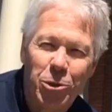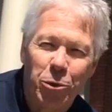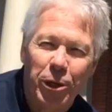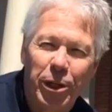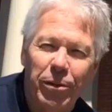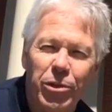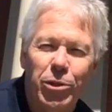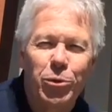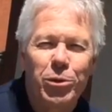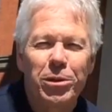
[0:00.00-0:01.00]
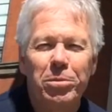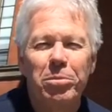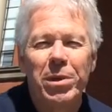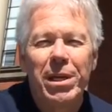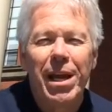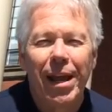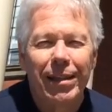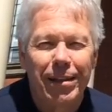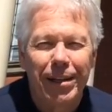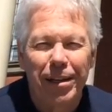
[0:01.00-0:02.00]
story of Susan B.
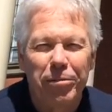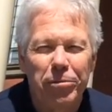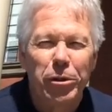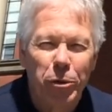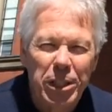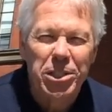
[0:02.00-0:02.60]
Anthony and Frederick